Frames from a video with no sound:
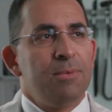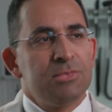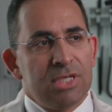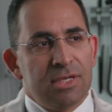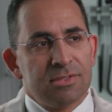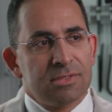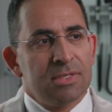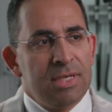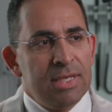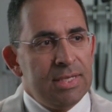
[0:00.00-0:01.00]
comes to us.
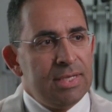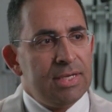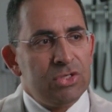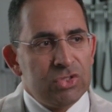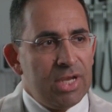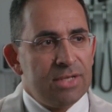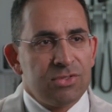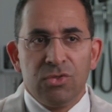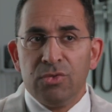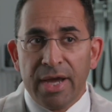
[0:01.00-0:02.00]
Uh, she has
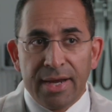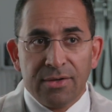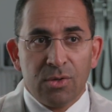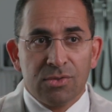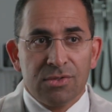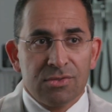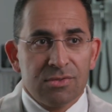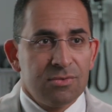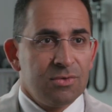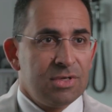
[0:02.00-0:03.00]
a new
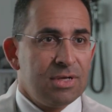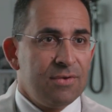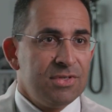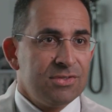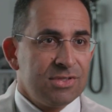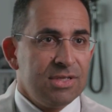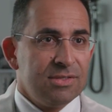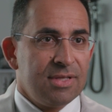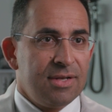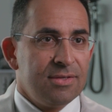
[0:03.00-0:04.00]
diagnosis. Uh, of a
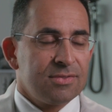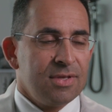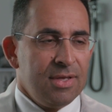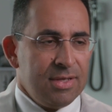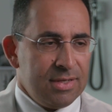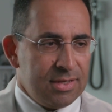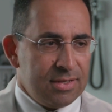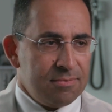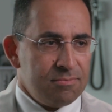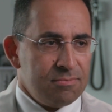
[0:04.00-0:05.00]
disease that is,
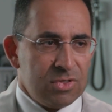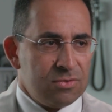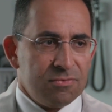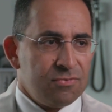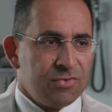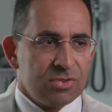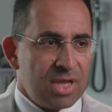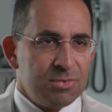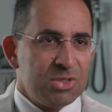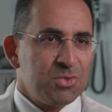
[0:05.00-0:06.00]
um, you know, first
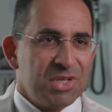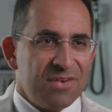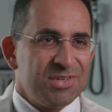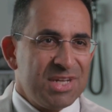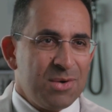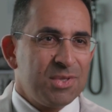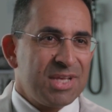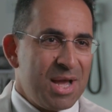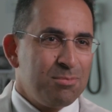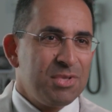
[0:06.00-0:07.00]
time she's really ever dealt with
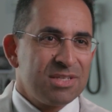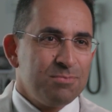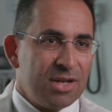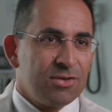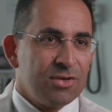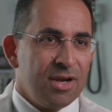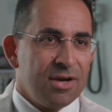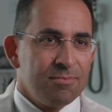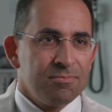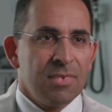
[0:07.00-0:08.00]
complex medical
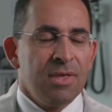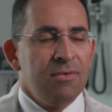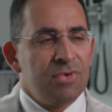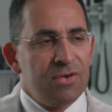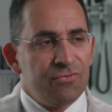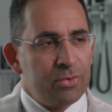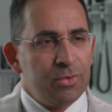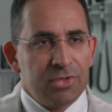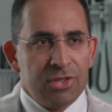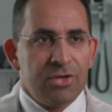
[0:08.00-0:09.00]
care. Very
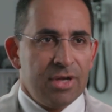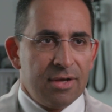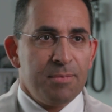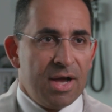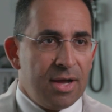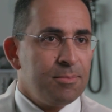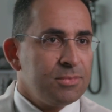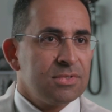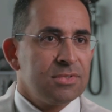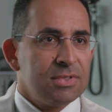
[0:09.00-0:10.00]
frequently, they're young
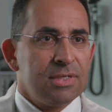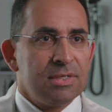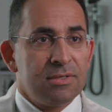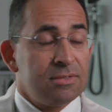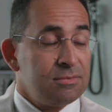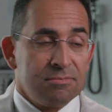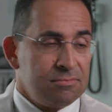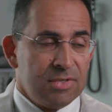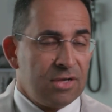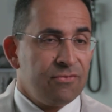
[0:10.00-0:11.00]
moms, uh,
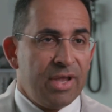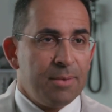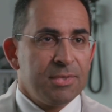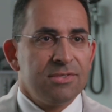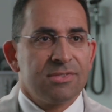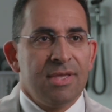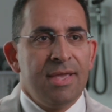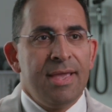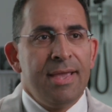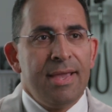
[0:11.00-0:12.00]
young families,
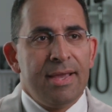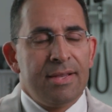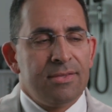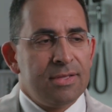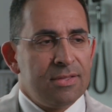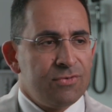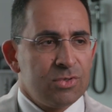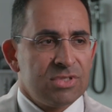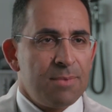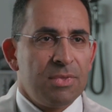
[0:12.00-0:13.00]
and uh, the
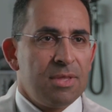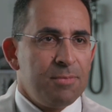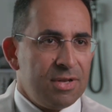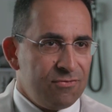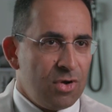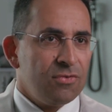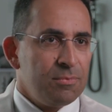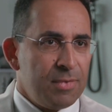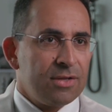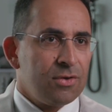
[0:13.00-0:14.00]
first time that they've been involved
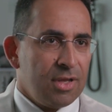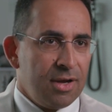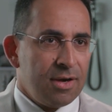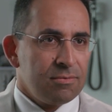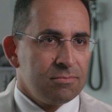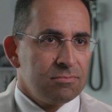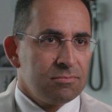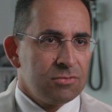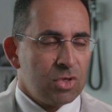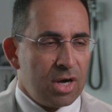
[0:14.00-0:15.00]
in medical care.
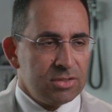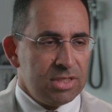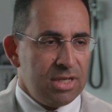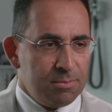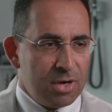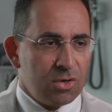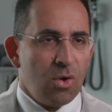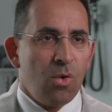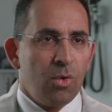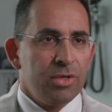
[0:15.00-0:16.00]
So our team, our
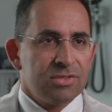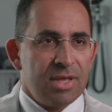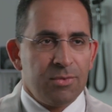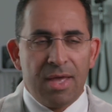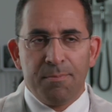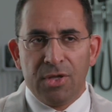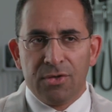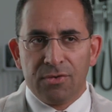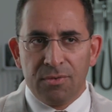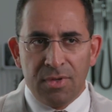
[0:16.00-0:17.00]
goal is that when that
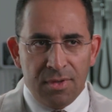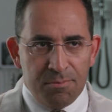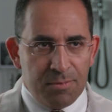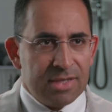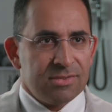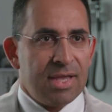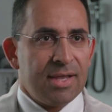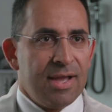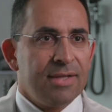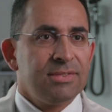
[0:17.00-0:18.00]
mother makes that
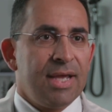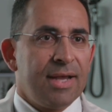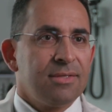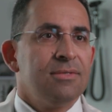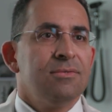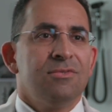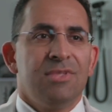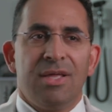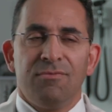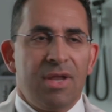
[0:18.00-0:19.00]
contact,
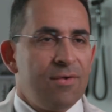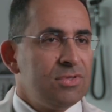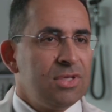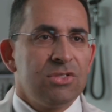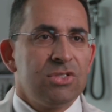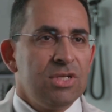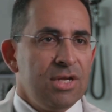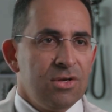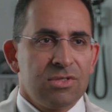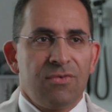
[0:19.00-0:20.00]
that everything she
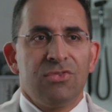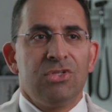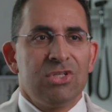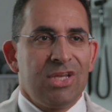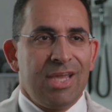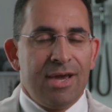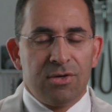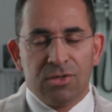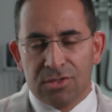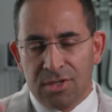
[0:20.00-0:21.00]
hears, everything she
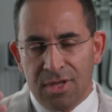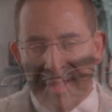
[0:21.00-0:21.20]
encounters